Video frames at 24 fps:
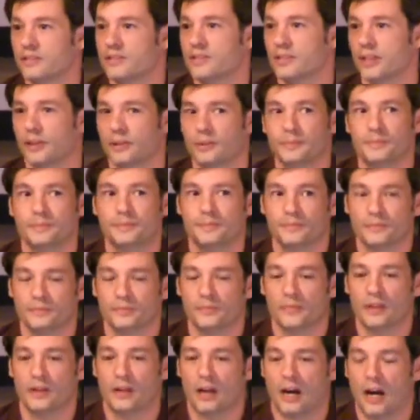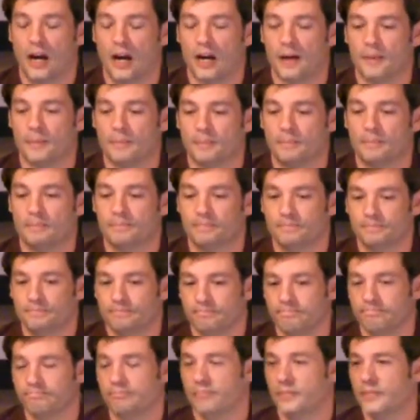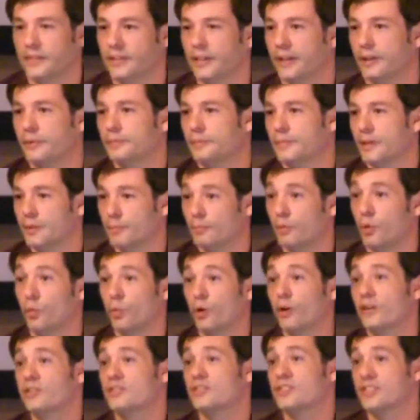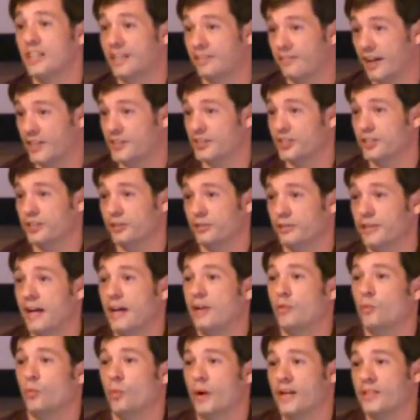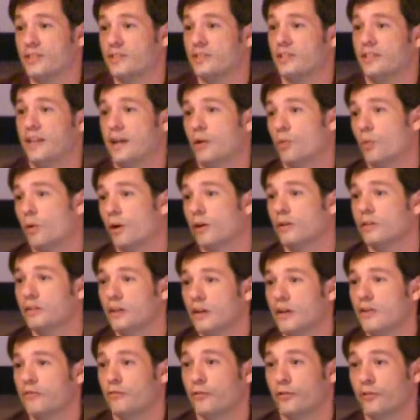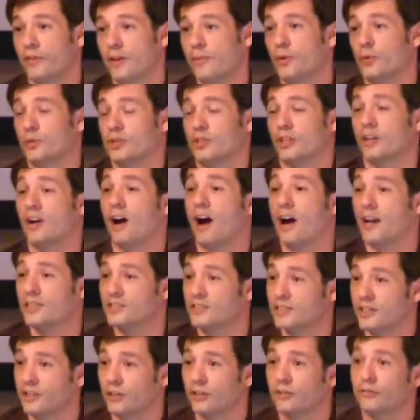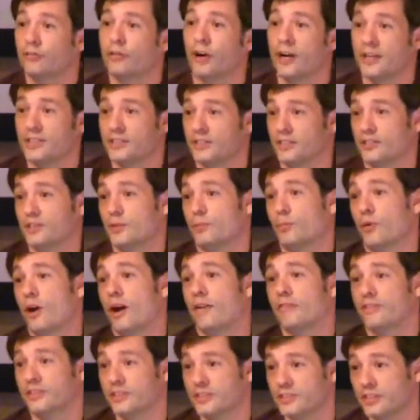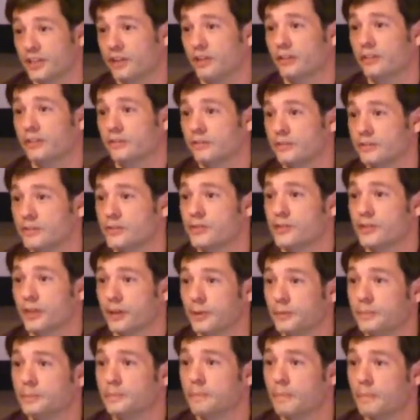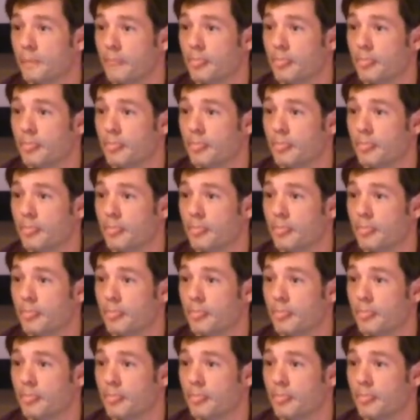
So, um, you know, but we're incentivized to do that in ways that they weren't. For them, it was a cost center. For us, it's a profit center. So.